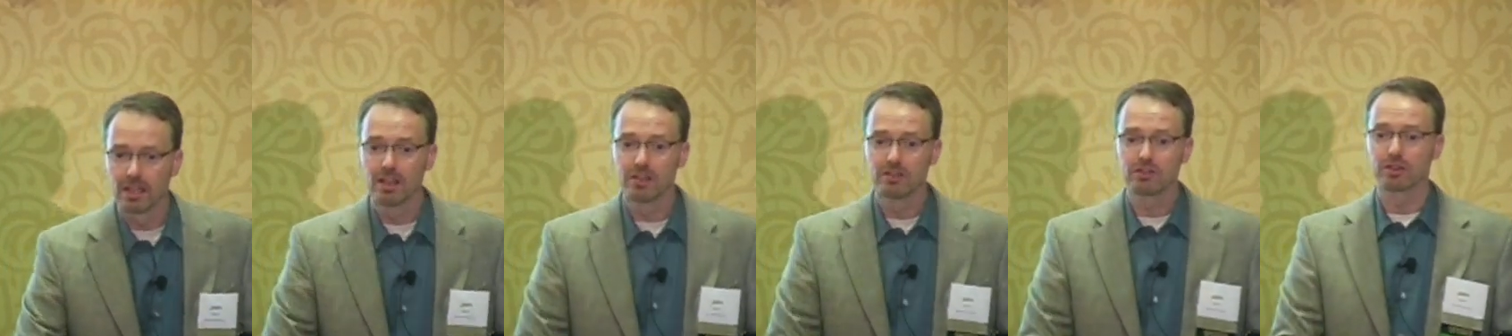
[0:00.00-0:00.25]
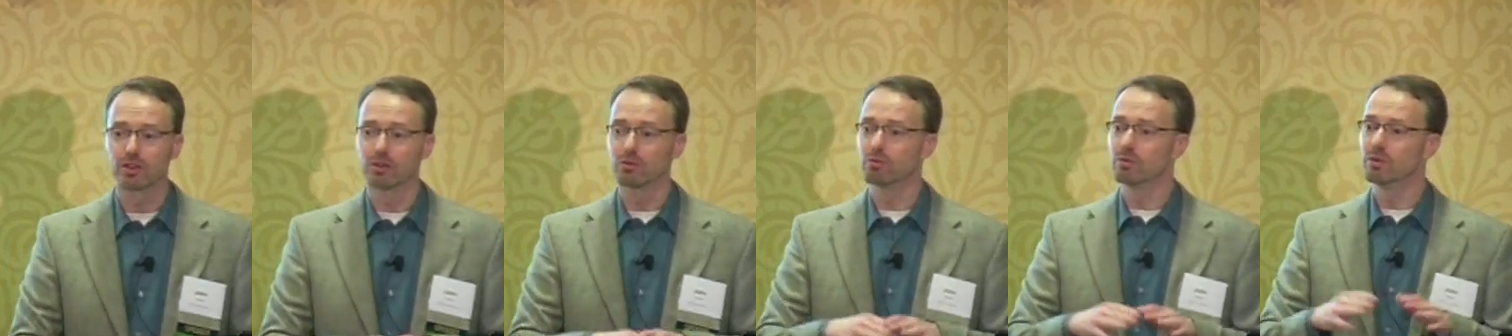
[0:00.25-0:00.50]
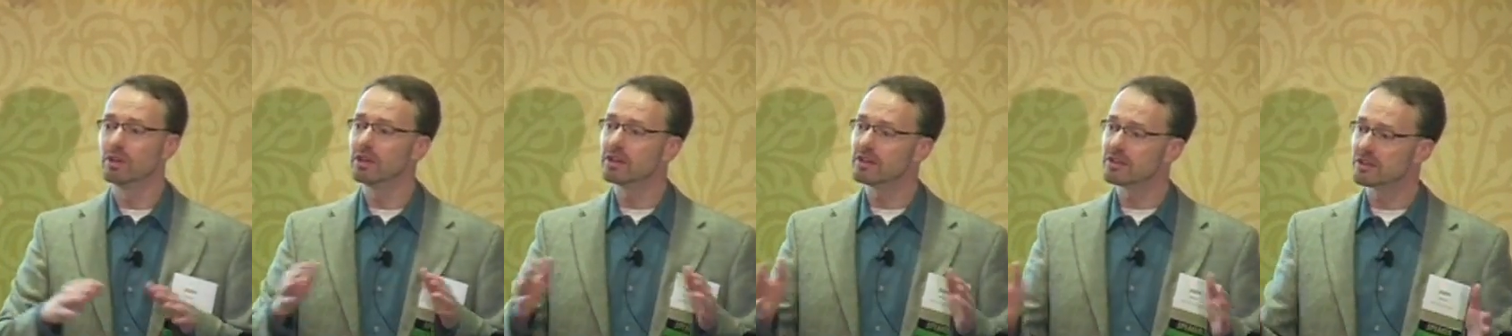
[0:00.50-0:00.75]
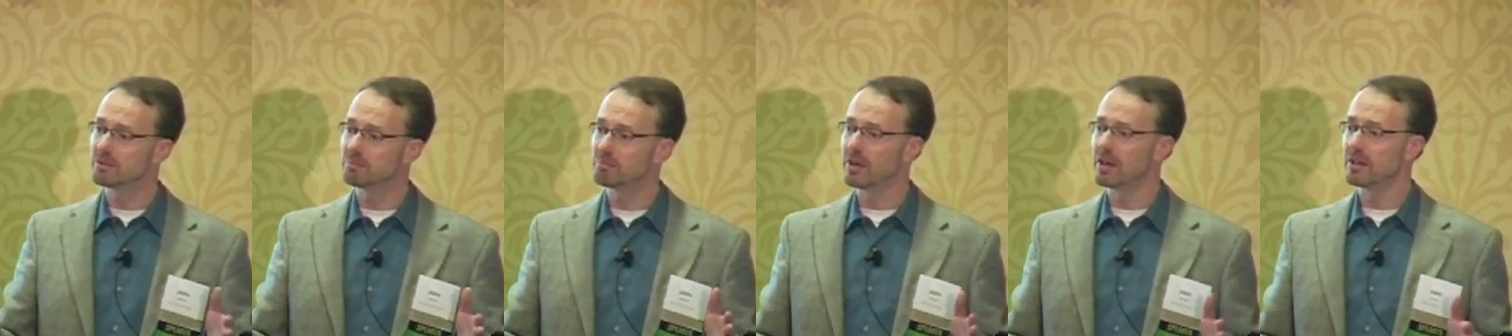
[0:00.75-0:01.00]
So it really
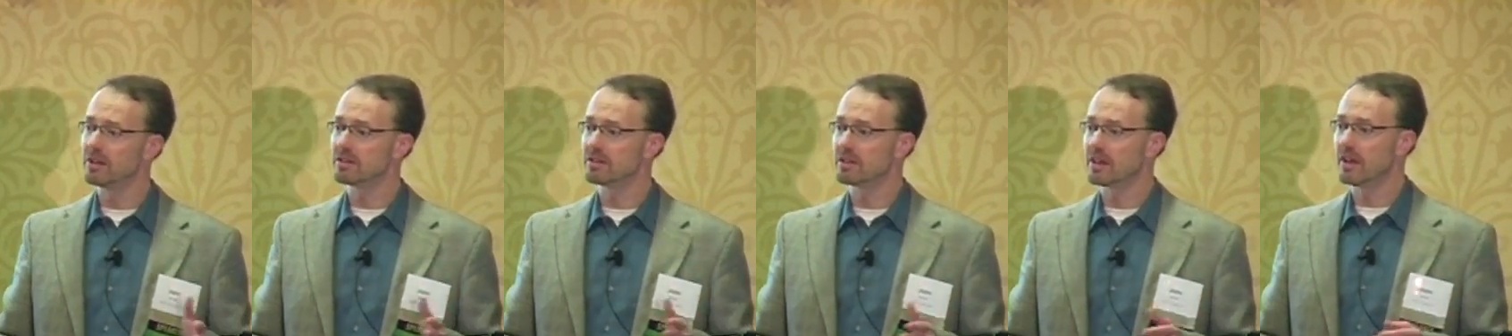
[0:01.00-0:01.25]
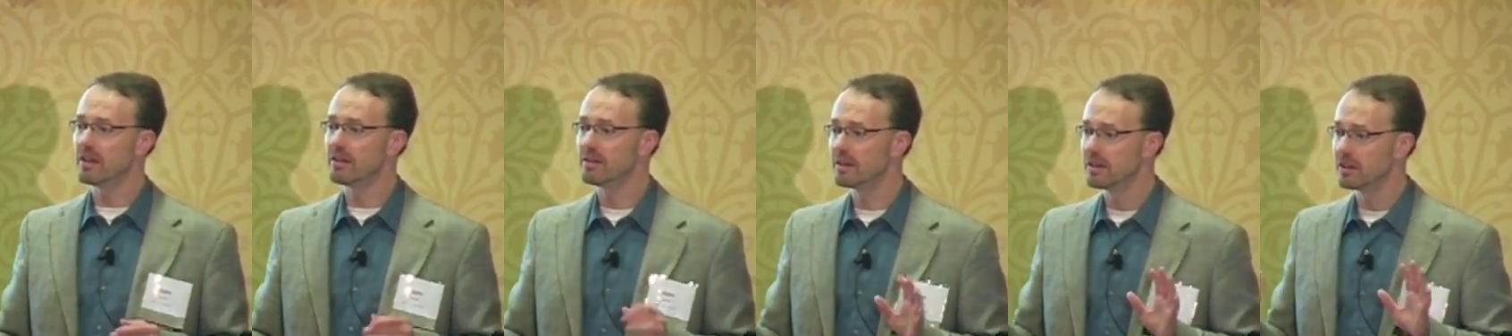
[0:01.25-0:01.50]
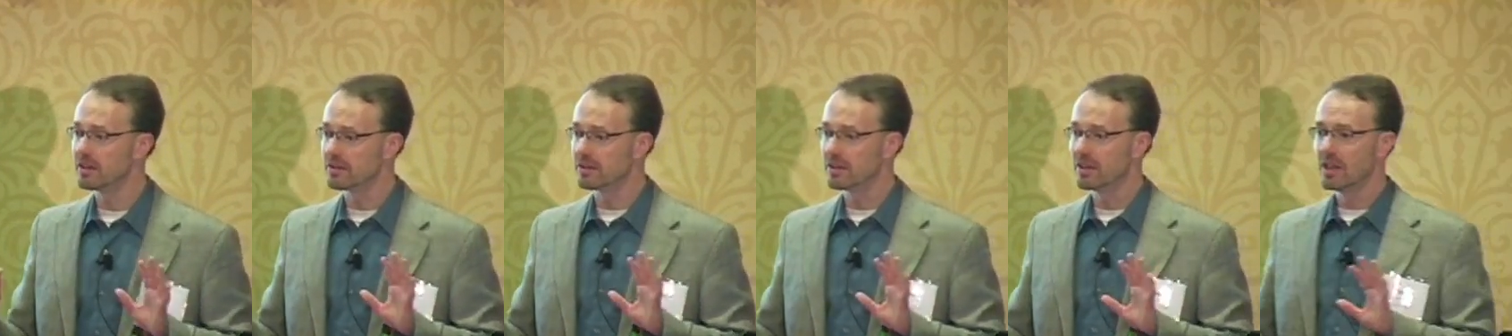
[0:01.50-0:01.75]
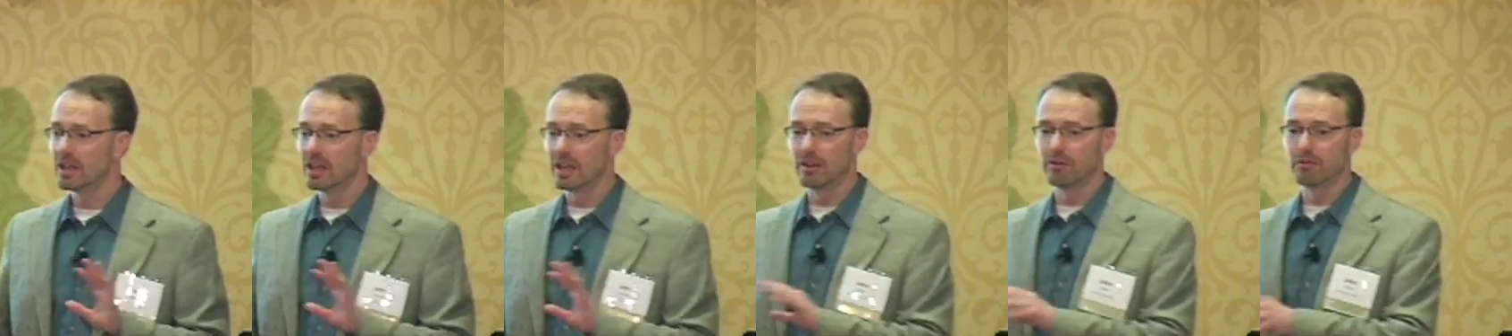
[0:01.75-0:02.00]
spells out this,
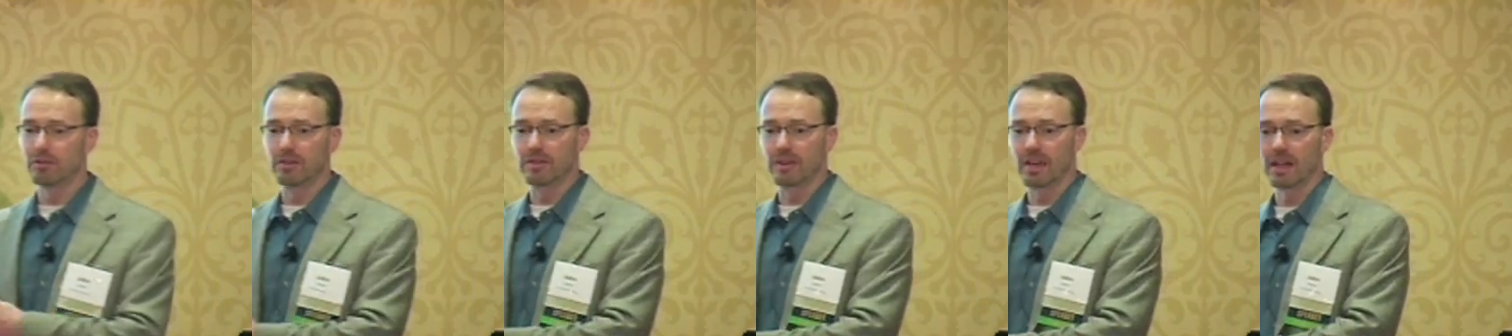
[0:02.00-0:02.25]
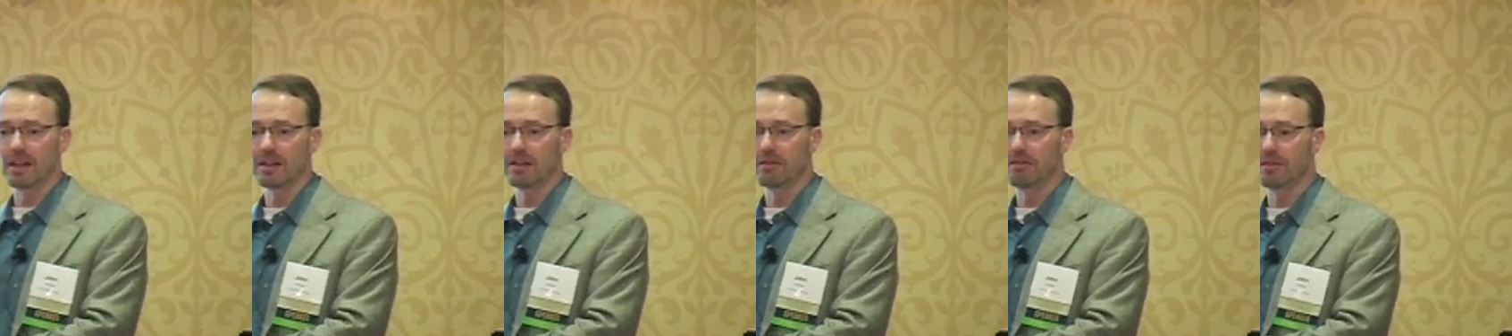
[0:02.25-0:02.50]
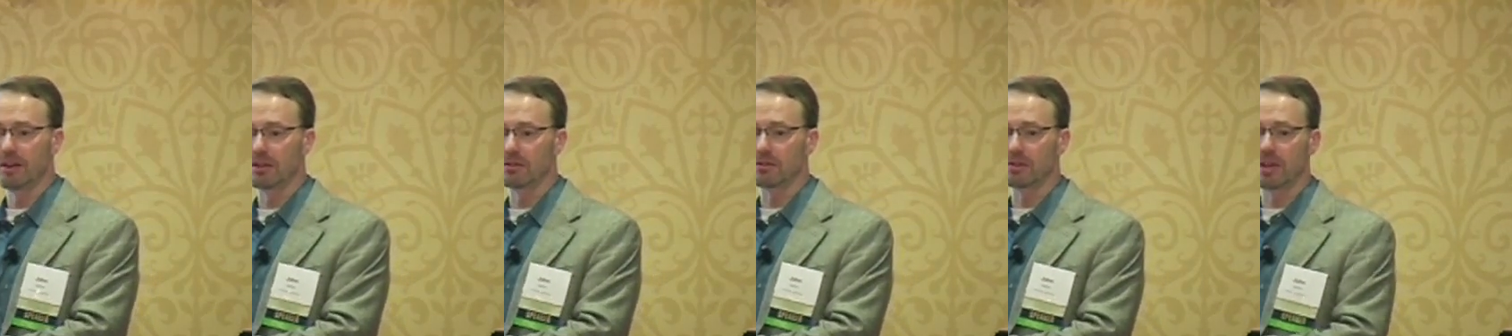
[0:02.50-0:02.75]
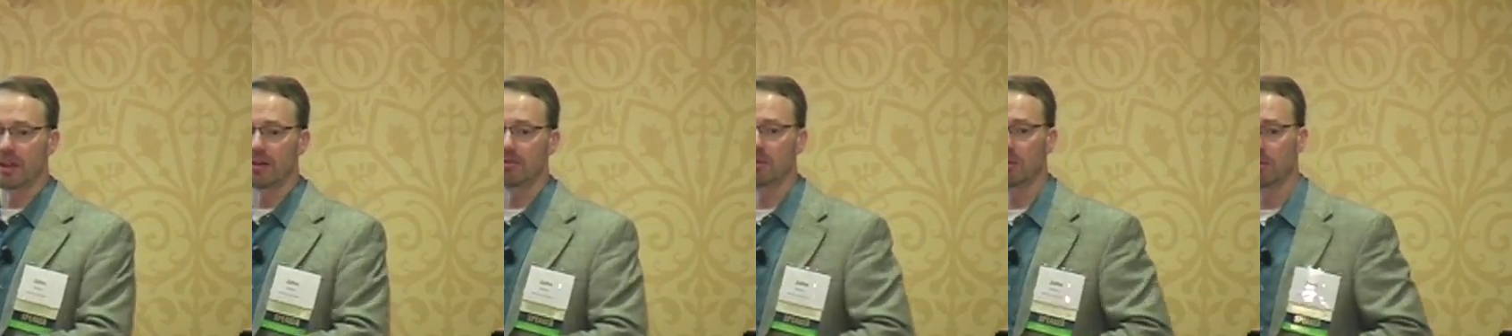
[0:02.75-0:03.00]
if we've got it in the federal
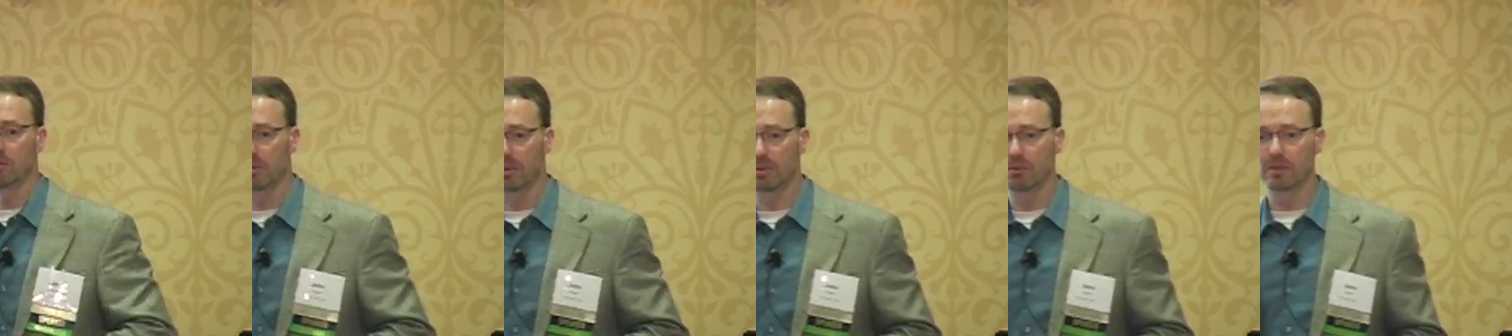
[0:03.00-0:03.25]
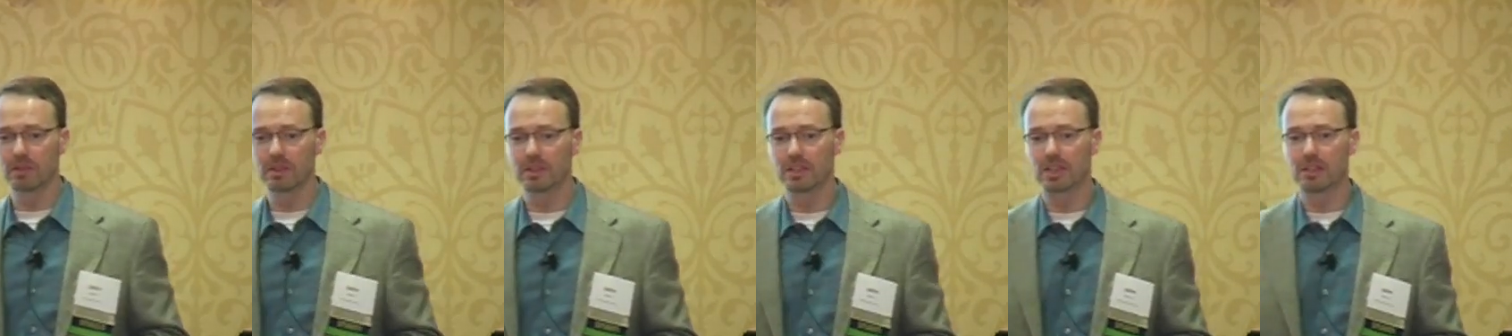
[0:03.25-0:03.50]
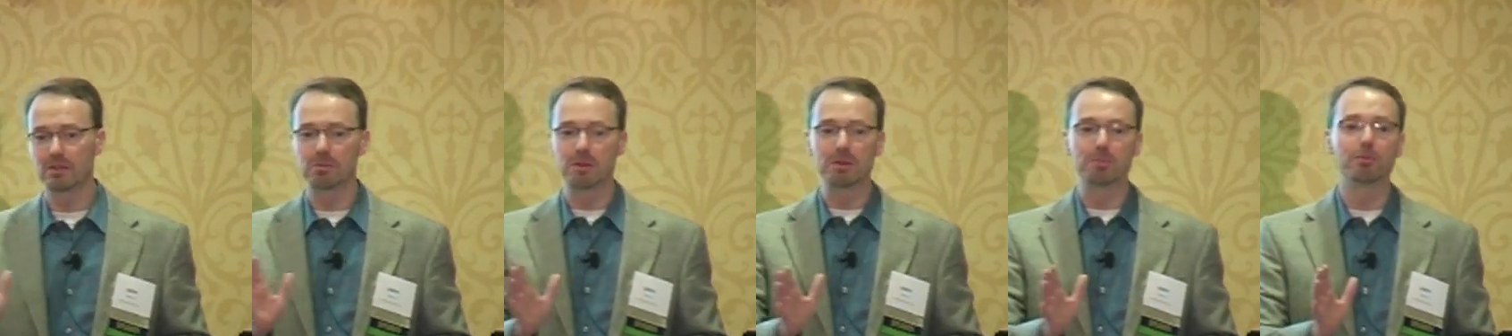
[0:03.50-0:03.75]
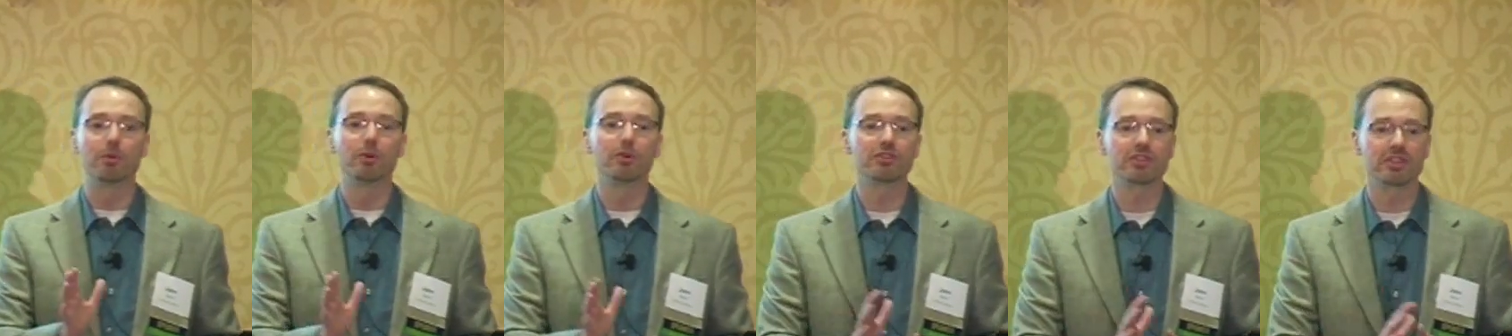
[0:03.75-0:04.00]
government, we really need to be
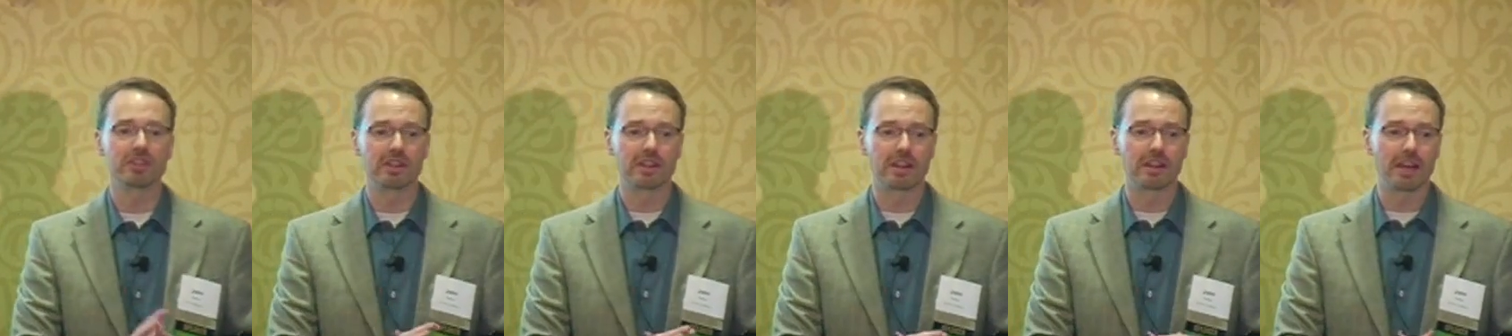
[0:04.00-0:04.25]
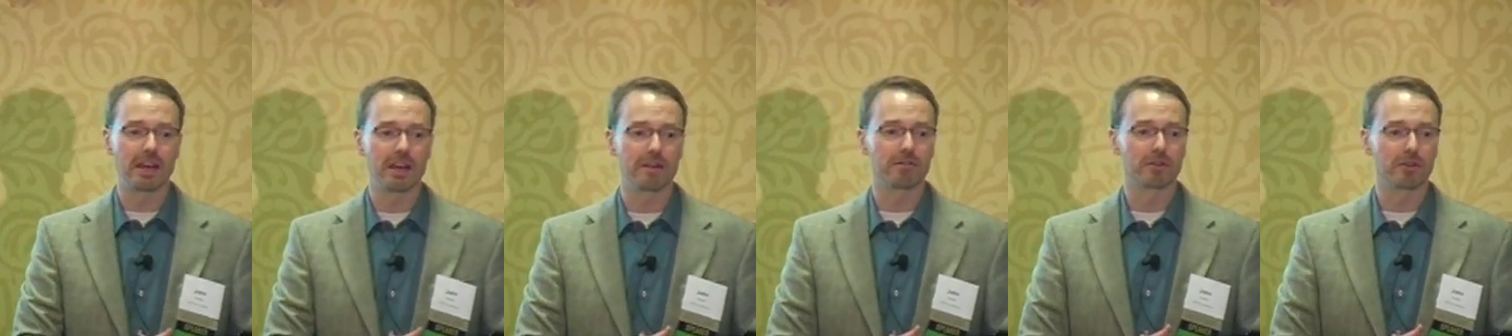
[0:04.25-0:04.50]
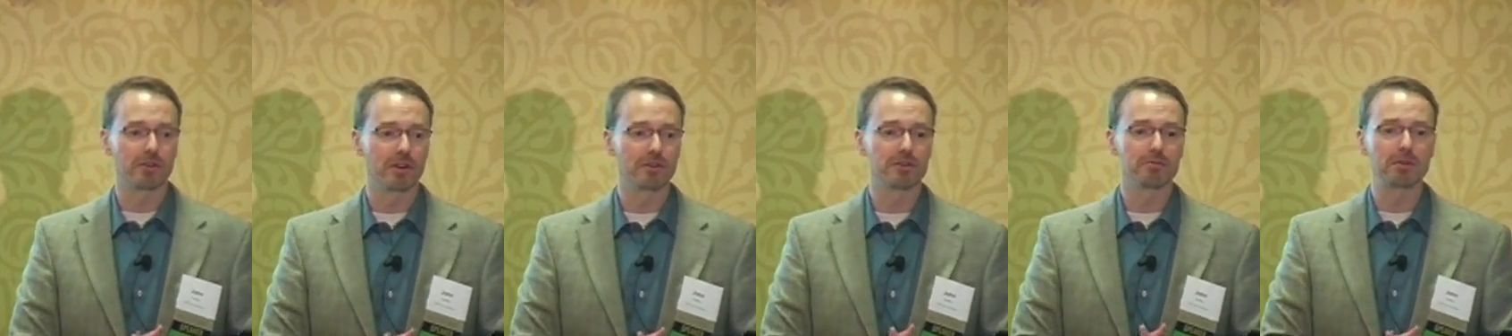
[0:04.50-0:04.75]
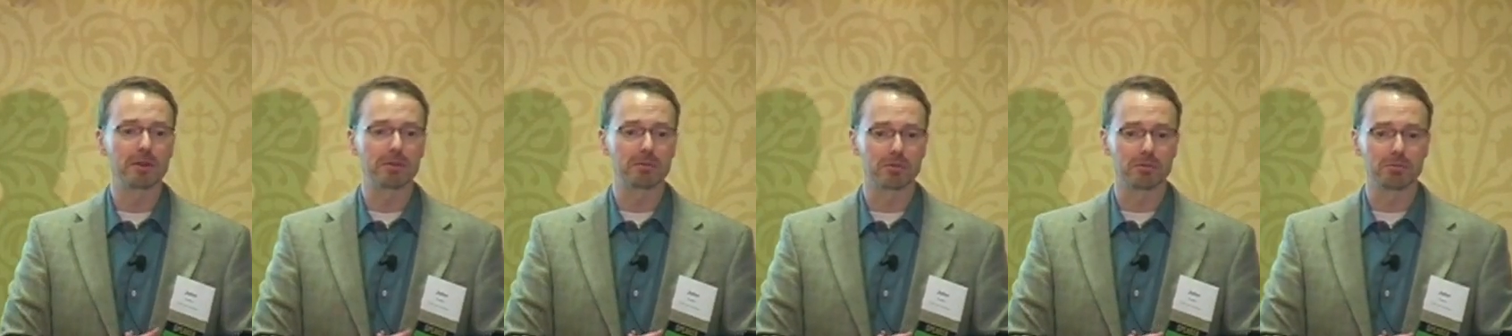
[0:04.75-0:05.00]
pushing that out for other
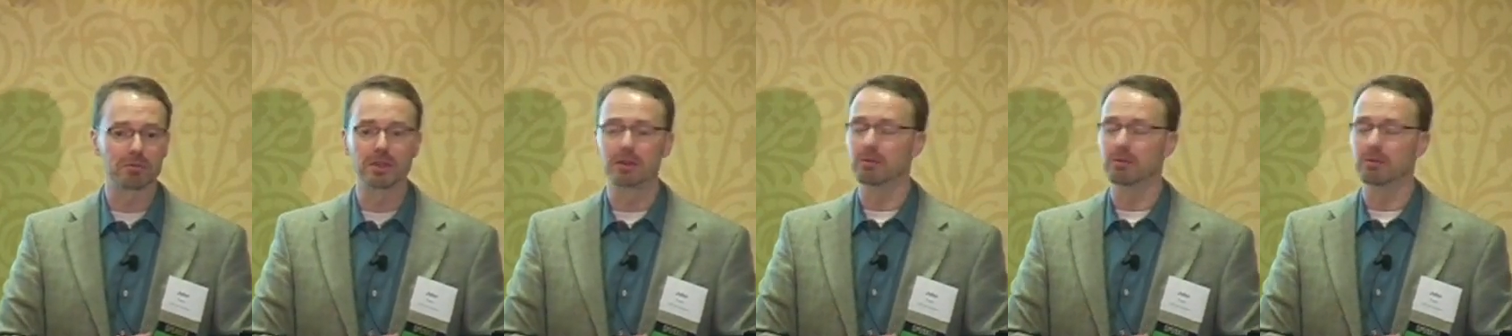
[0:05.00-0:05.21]
people to be